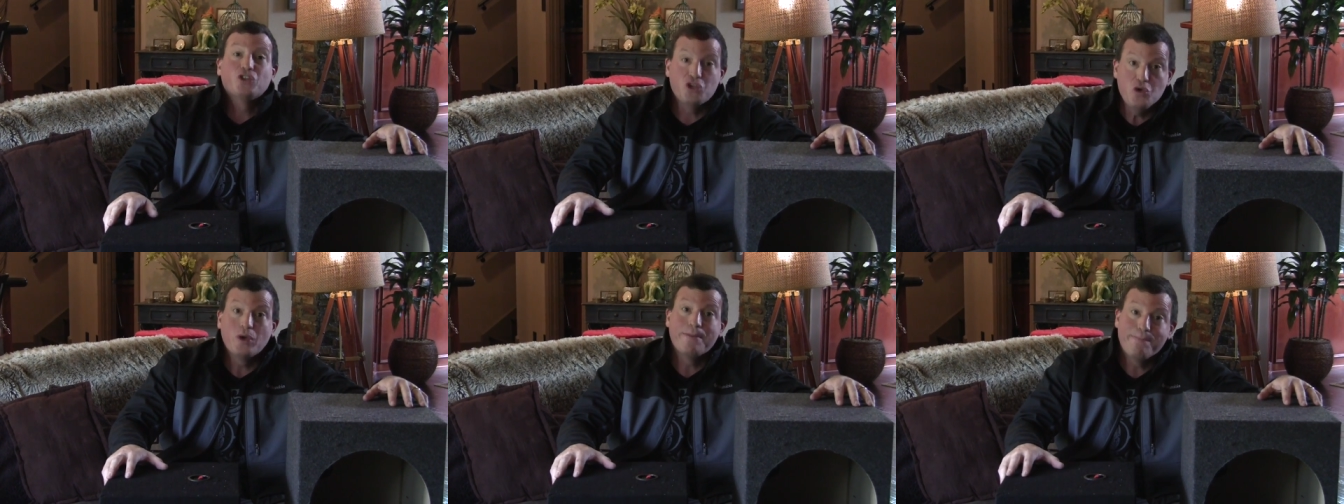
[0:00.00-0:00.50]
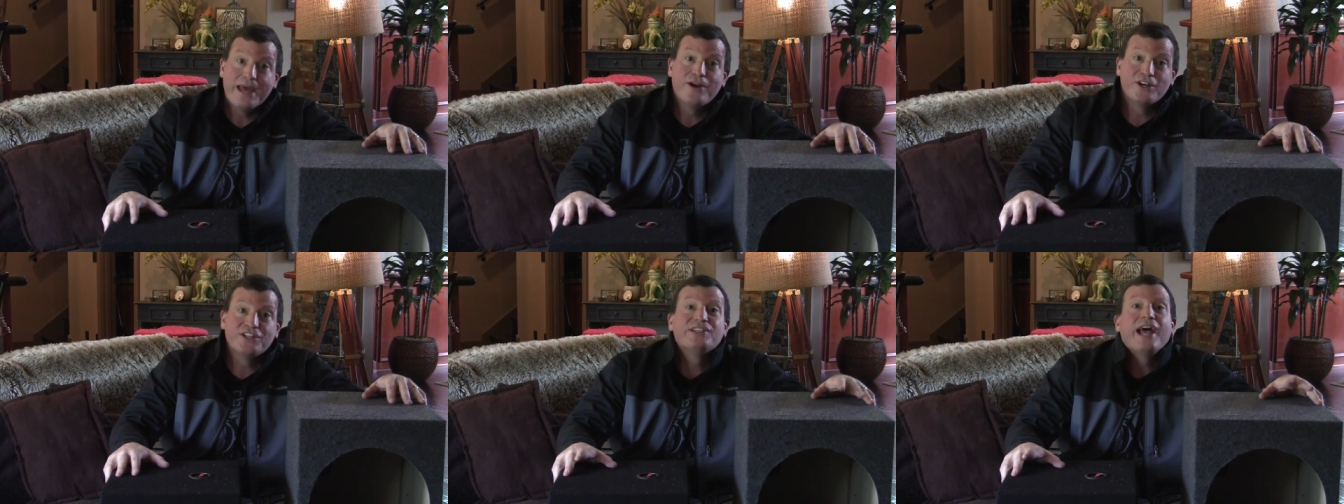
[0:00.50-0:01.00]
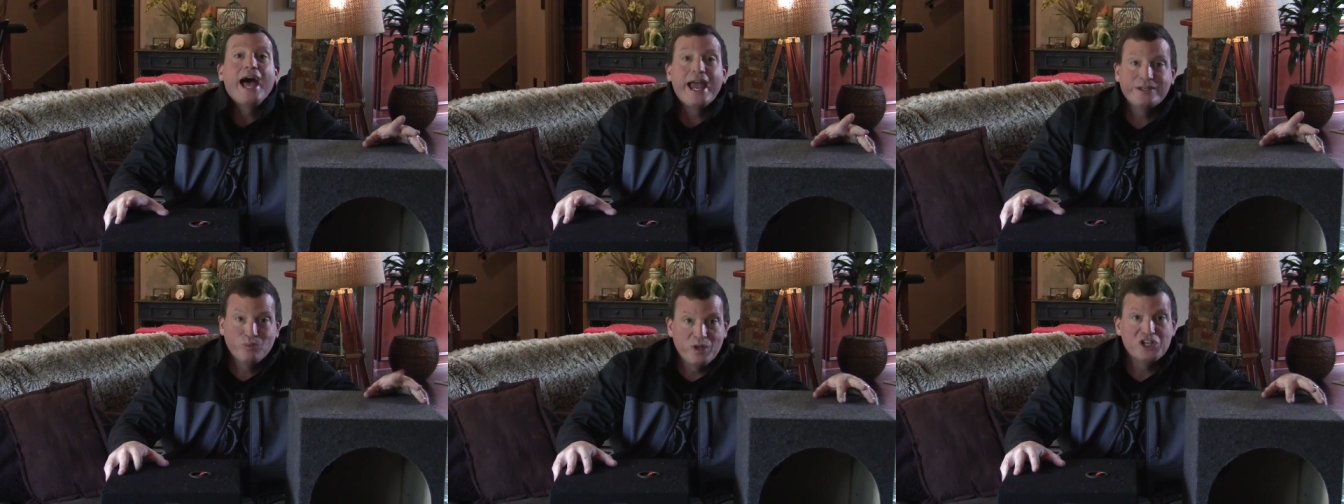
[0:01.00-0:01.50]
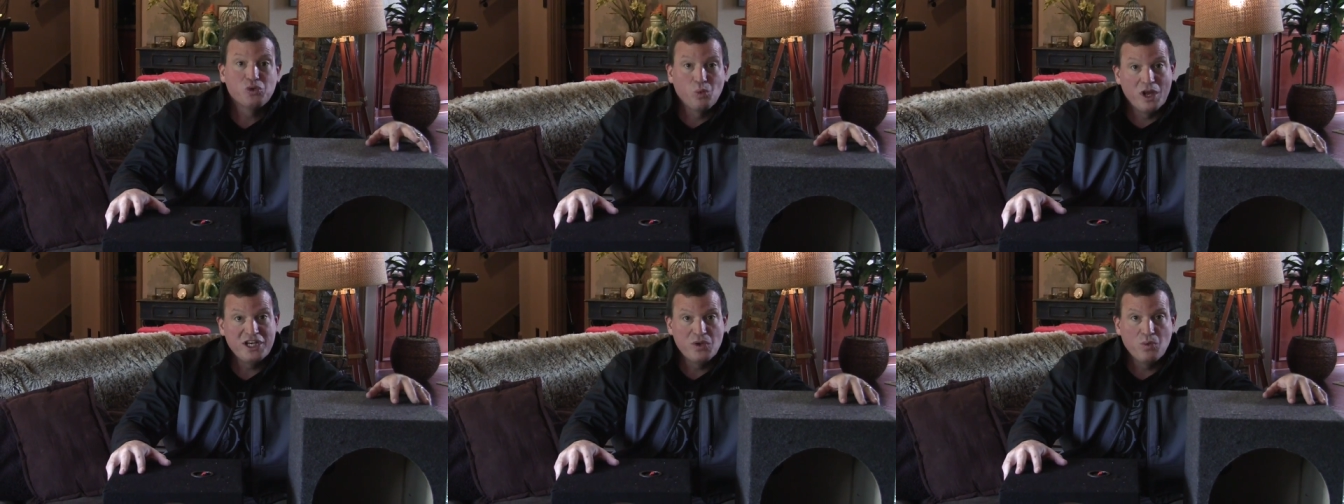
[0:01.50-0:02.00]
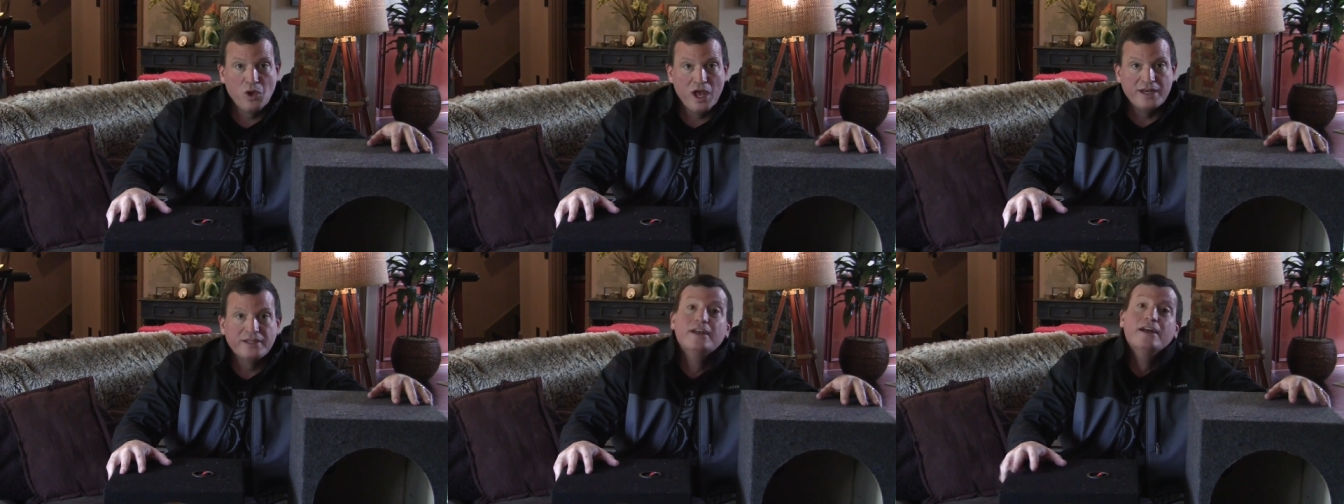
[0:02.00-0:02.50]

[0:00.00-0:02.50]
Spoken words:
so you can better decide which one you want.